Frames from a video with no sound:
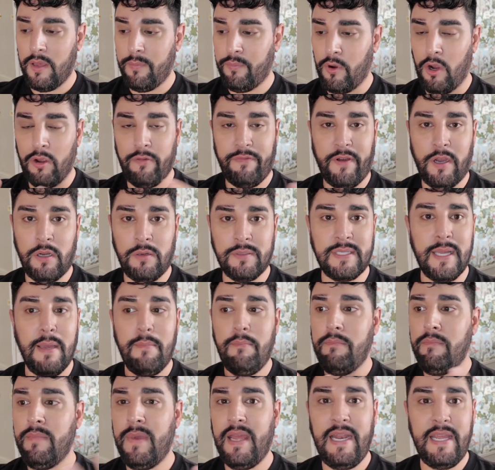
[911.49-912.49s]
profiles,
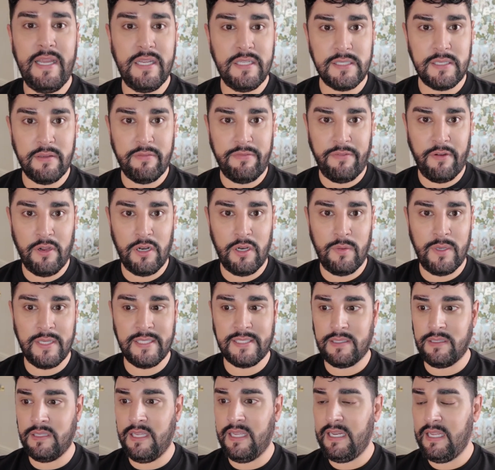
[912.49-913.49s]
millions of
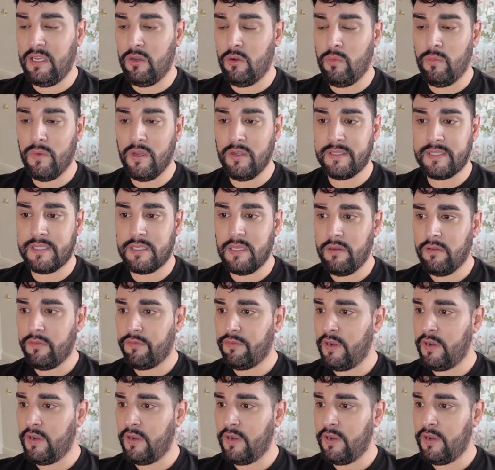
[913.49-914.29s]
followers, nearly almost